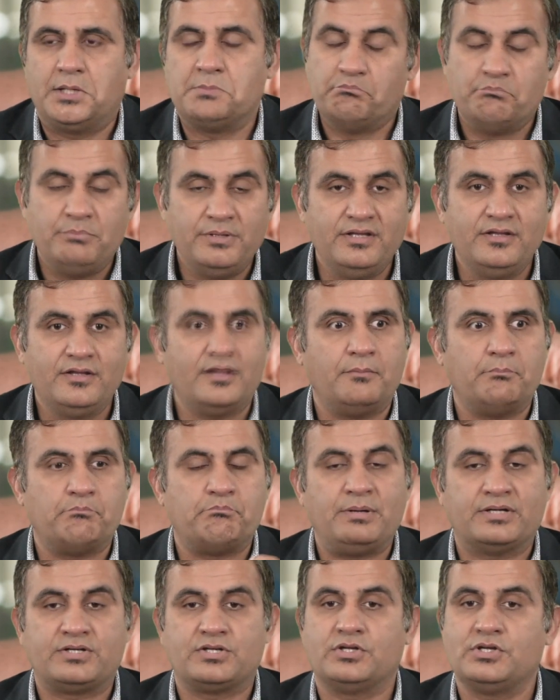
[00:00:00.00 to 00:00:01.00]
be
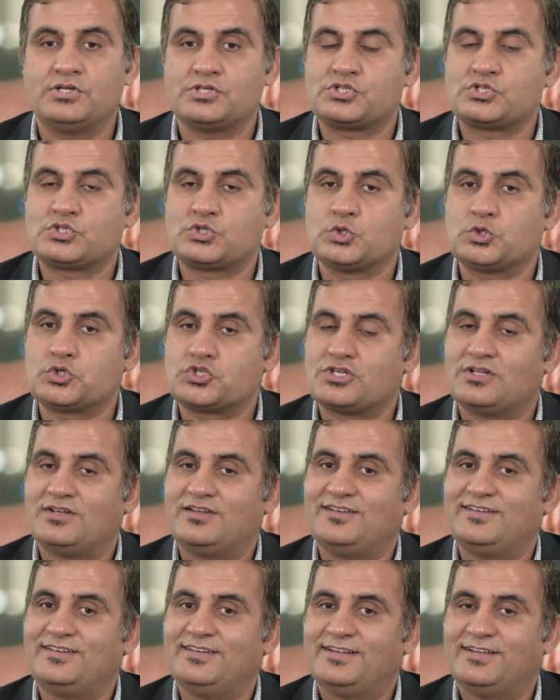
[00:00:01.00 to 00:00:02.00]
a better
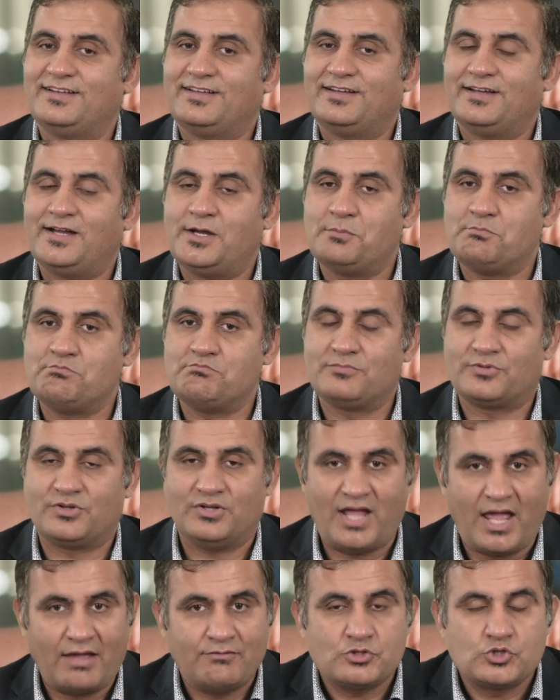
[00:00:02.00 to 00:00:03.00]
social,
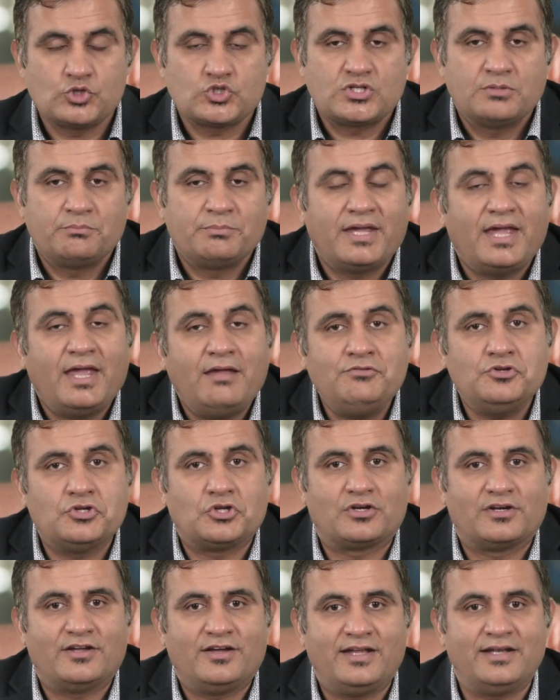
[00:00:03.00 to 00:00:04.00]
have a social
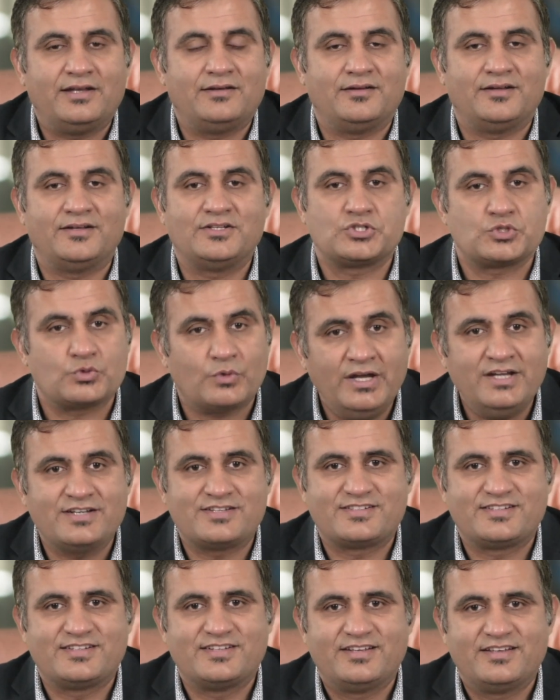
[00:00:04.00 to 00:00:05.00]
behavior and
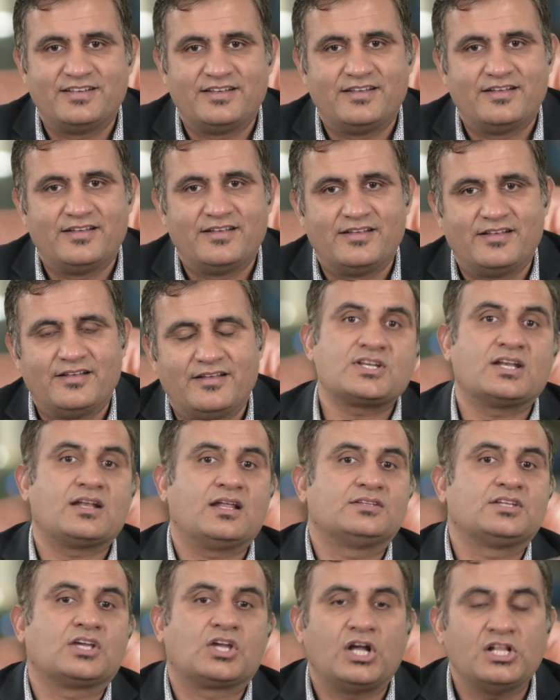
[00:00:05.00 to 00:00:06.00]
traits, and
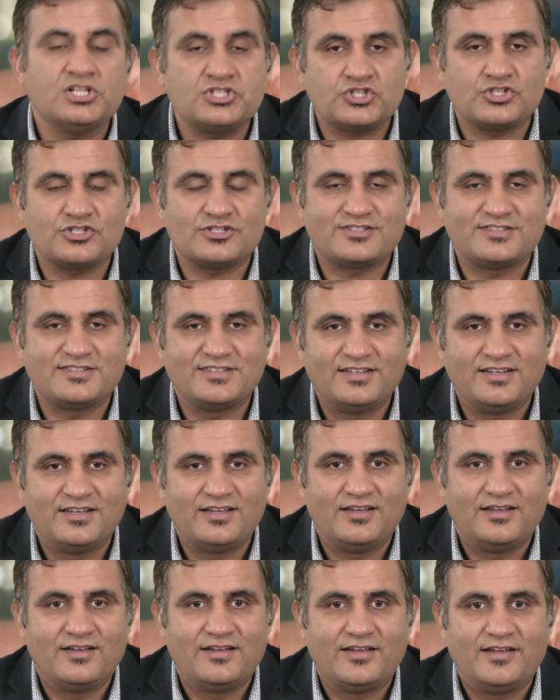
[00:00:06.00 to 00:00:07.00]
understand other
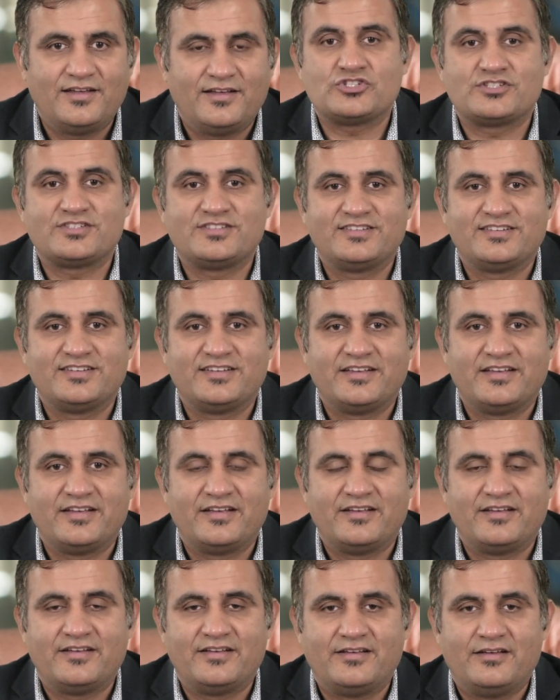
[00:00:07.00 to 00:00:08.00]
cultures, languages,
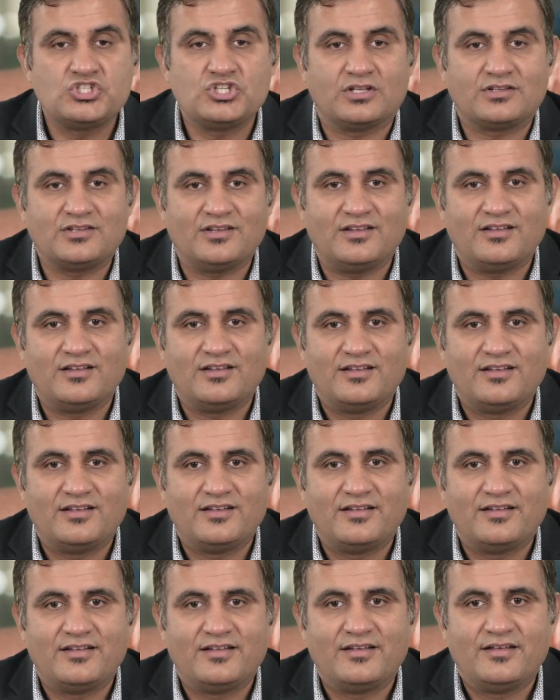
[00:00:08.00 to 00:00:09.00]
respect each other.
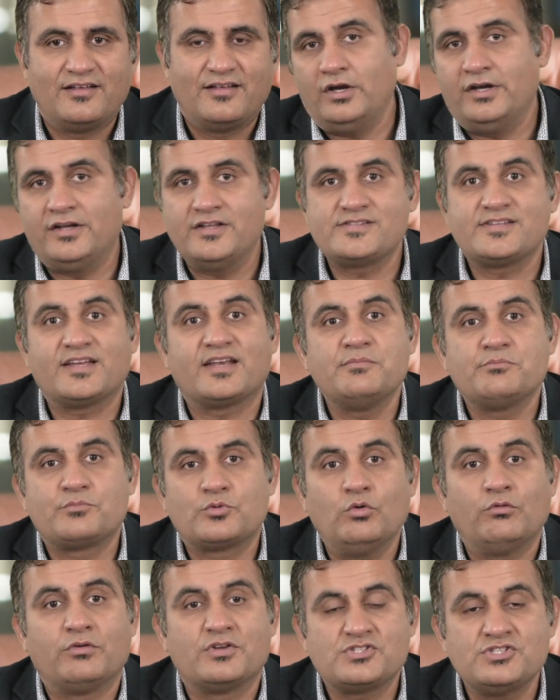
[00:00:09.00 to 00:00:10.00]
A lot of qualities
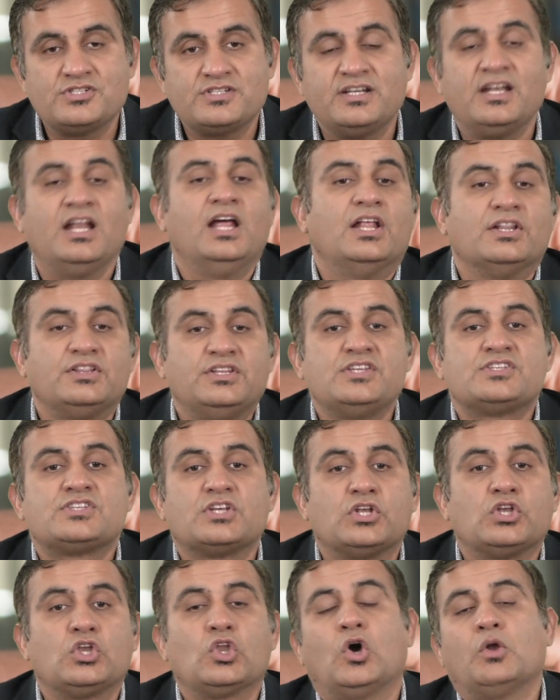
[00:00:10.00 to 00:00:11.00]
are improved, isn't it?
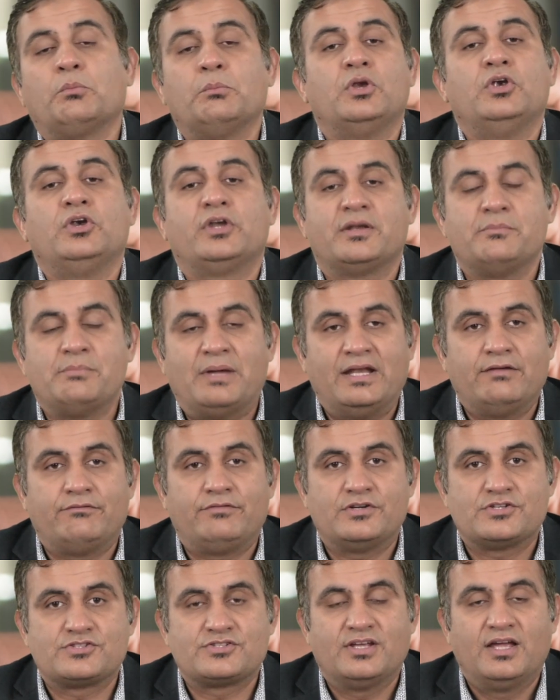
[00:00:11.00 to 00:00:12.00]
These are non-monetary
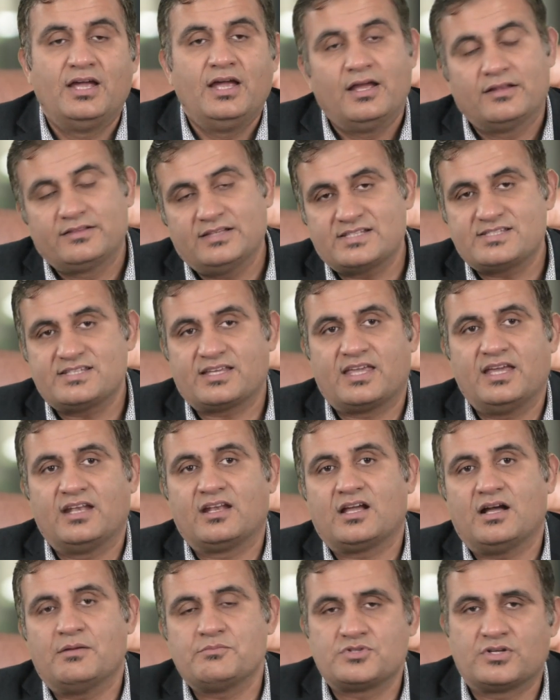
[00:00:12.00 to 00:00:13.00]
benefits. That's
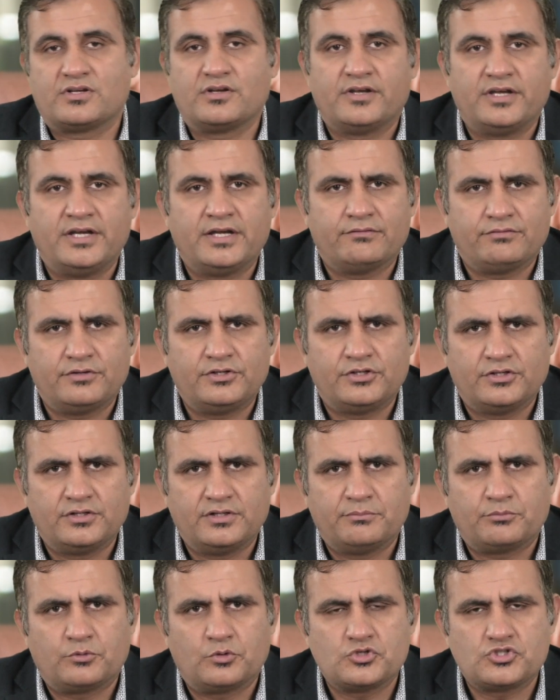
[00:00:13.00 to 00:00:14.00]
again comes in a rate of
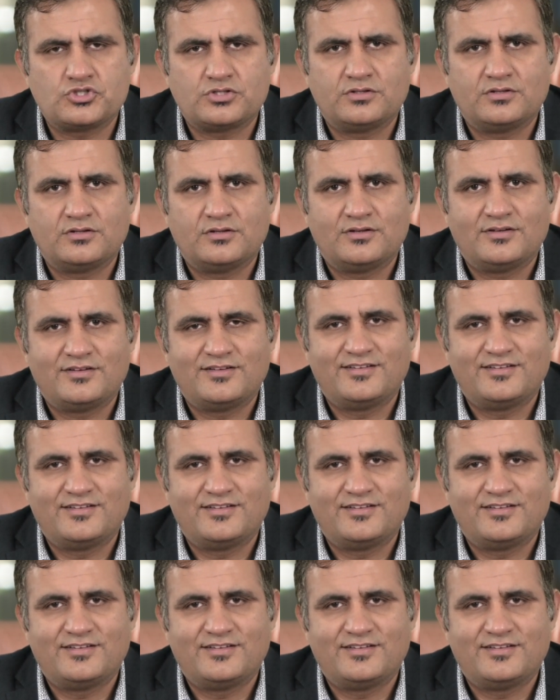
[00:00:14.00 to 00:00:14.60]
return approach.